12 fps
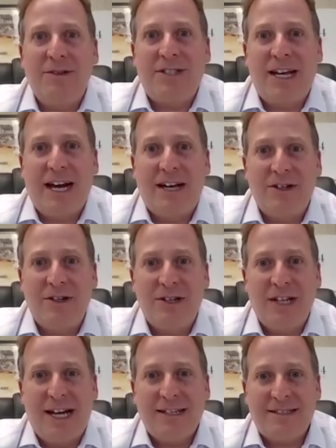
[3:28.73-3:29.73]
I was saying I learned
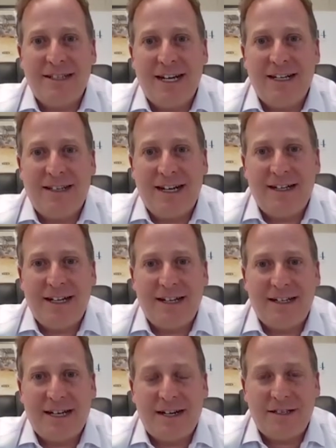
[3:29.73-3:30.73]
last night that
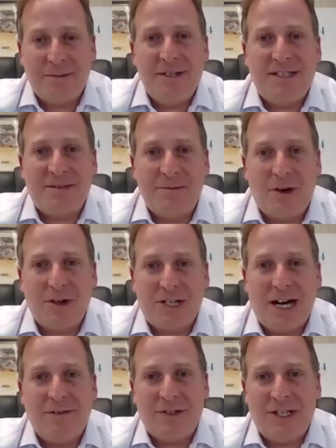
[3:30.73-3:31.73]
kind of some of these smaller
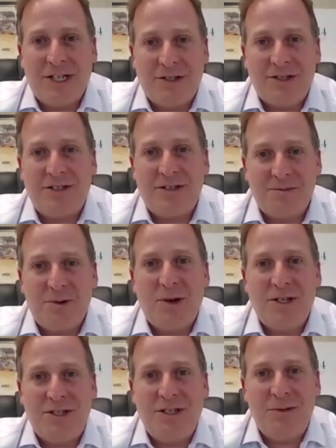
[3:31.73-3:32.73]
conversations is
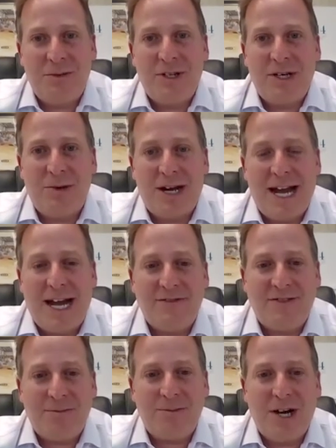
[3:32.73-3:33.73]
important too. We really want to have
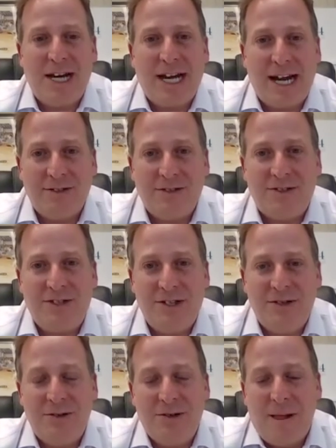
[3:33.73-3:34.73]
some breakouts
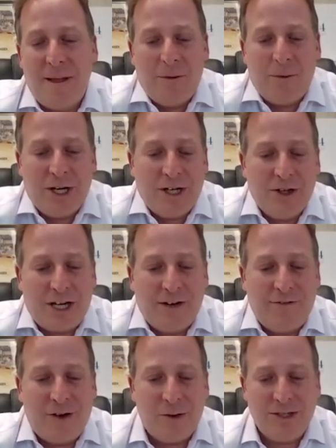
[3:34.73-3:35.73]
too. What are you looking
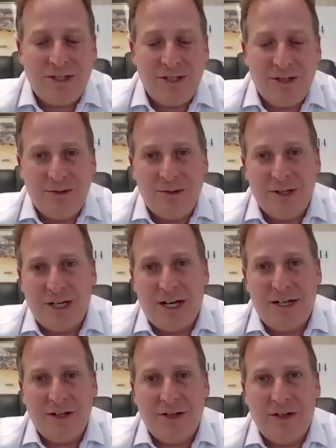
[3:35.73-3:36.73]
forward to
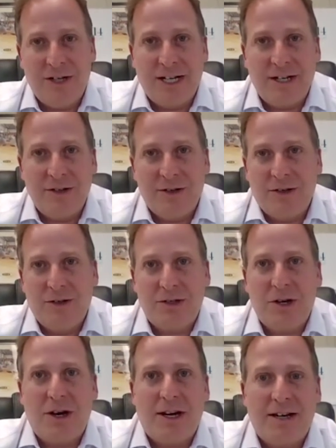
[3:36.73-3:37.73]
learning or
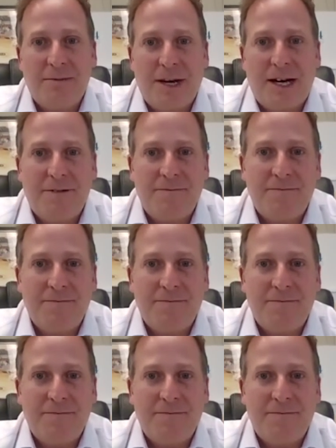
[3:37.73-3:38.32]
talking about?